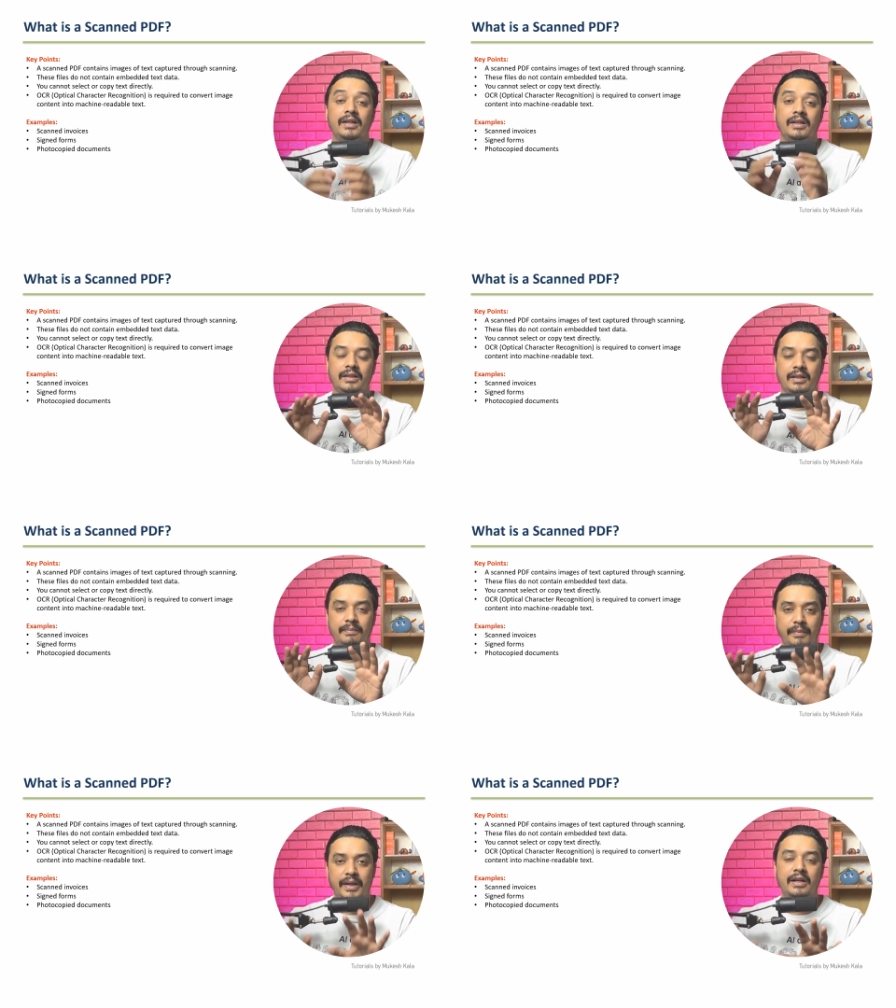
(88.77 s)
The
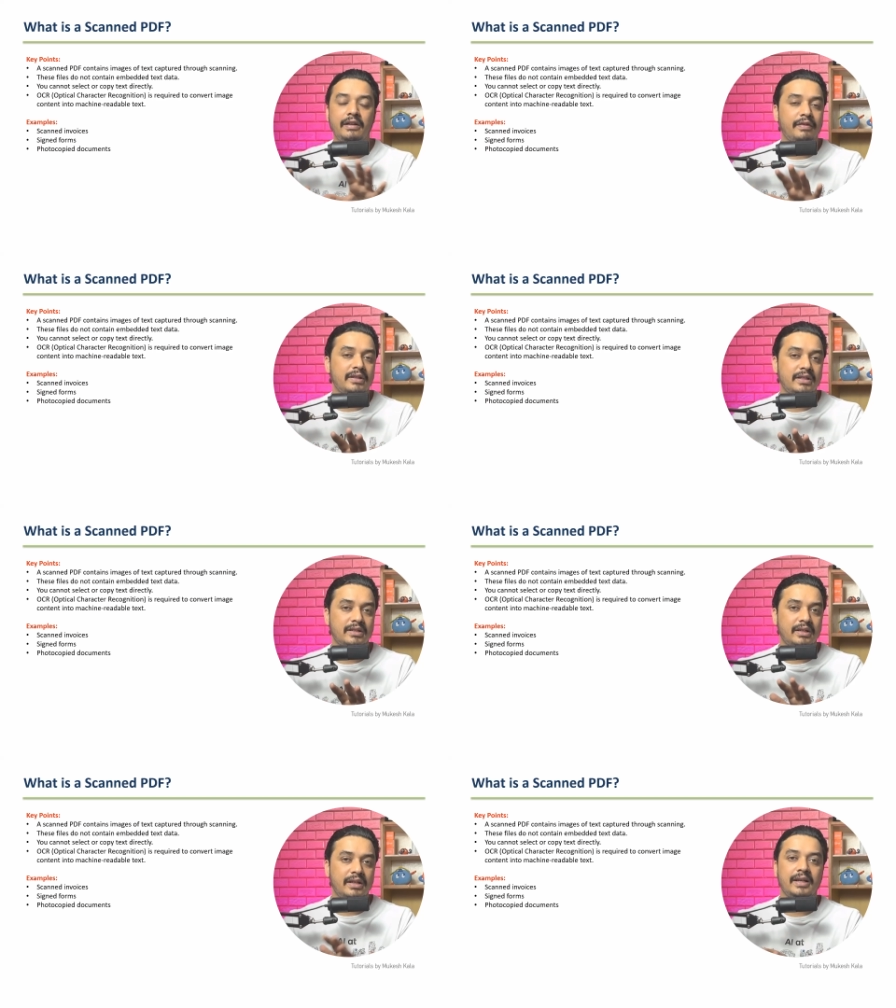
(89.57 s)
main
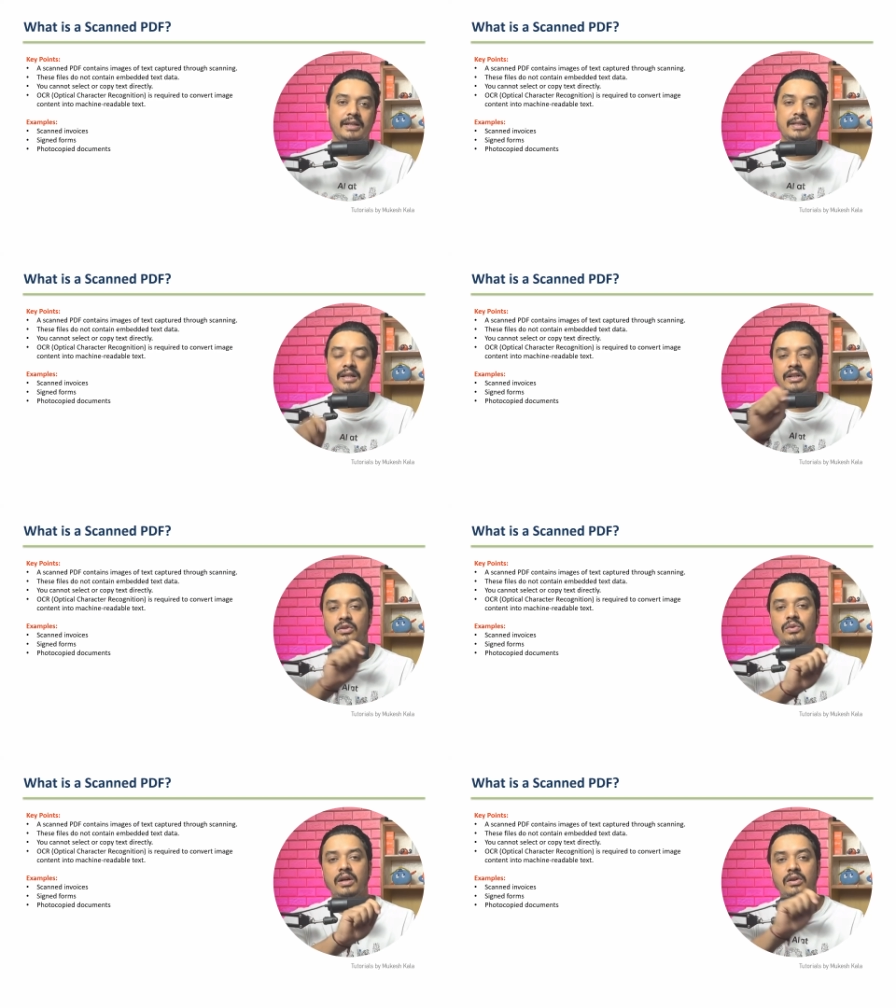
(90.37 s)
differentiation here is that you are